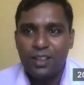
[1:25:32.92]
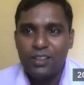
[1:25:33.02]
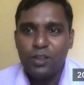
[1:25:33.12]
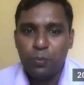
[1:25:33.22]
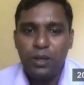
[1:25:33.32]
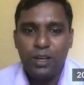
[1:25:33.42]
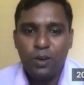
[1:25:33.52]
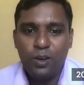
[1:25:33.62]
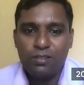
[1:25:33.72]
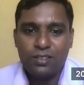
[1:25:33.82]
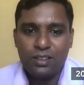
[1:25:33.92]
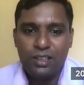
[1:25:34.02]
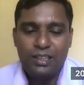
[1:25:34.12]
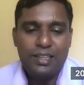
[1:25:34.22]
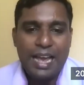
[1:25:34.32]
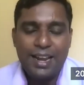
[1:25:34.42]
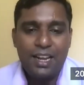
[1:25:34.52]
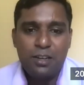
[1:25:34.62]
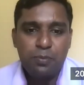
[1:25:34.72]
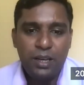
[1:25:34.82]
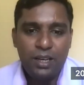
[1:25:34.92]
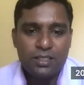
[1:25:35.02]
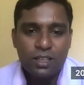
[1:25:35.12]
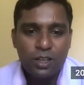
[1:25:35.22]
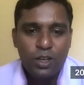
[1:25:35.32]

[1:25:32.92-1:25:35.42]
The PCOS in the adult means